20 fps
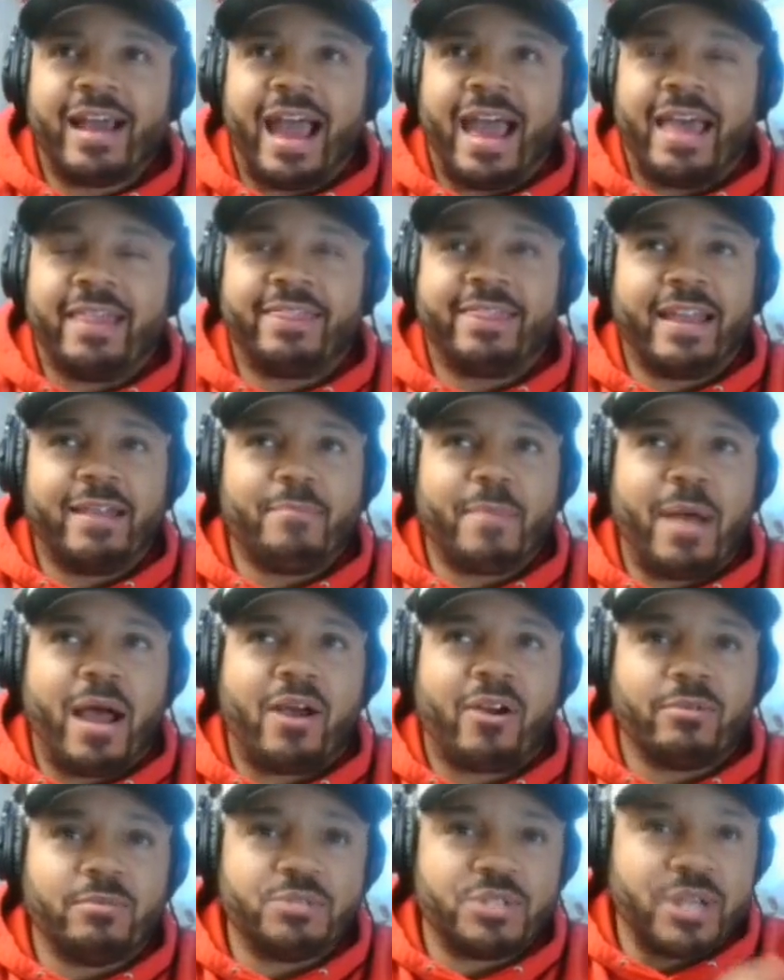I think
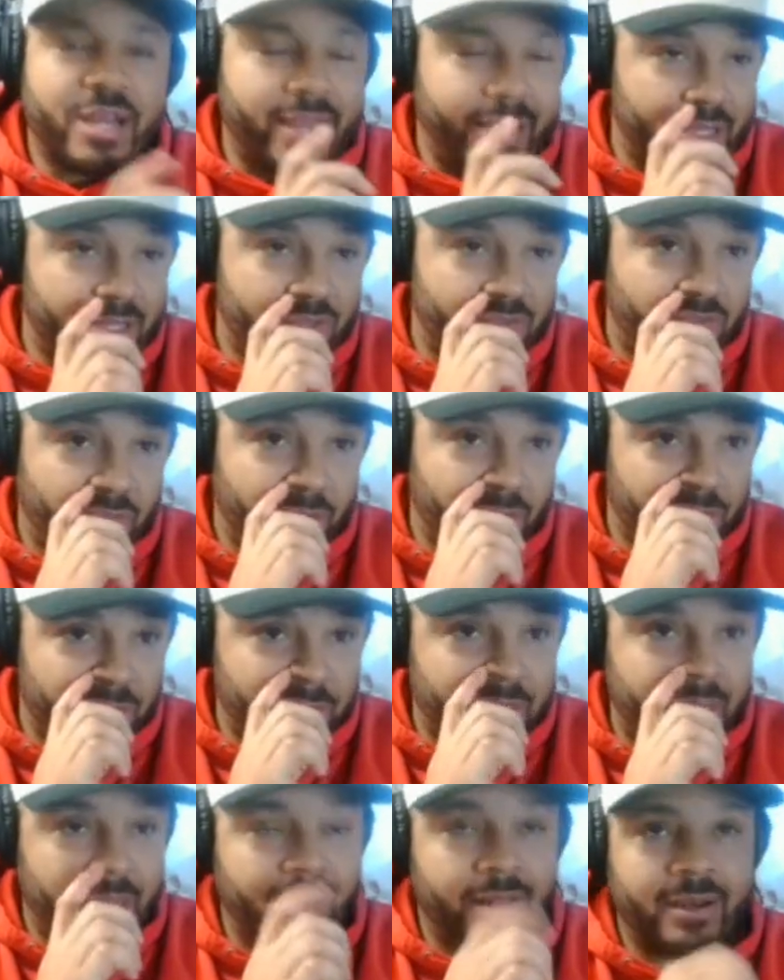Malcolm Jenkins'
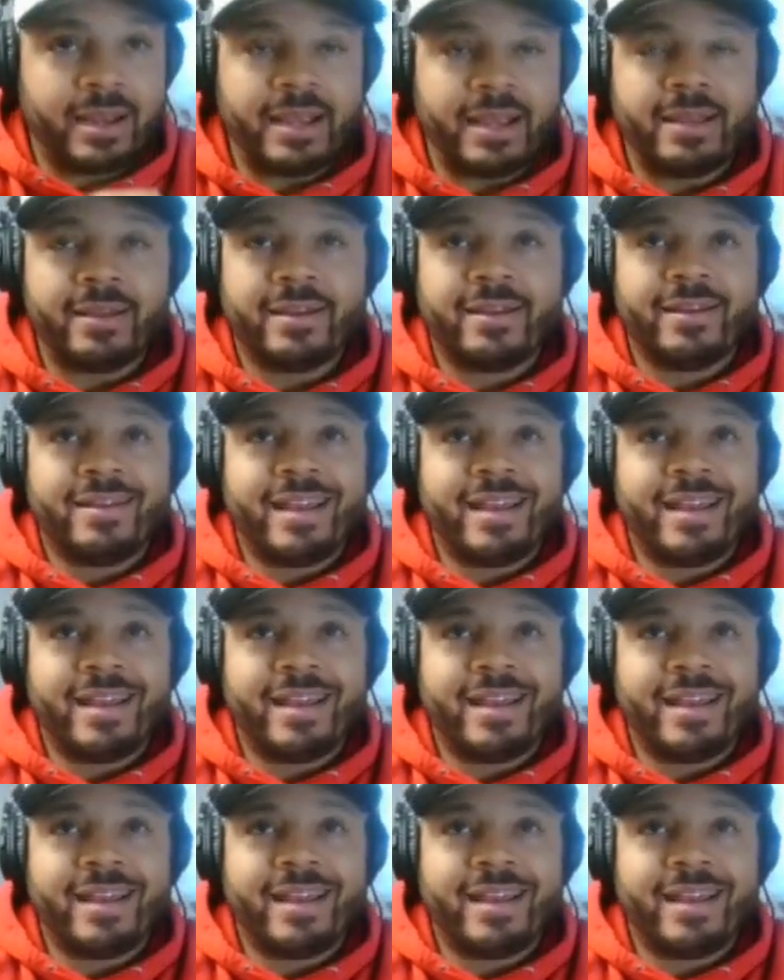versatility.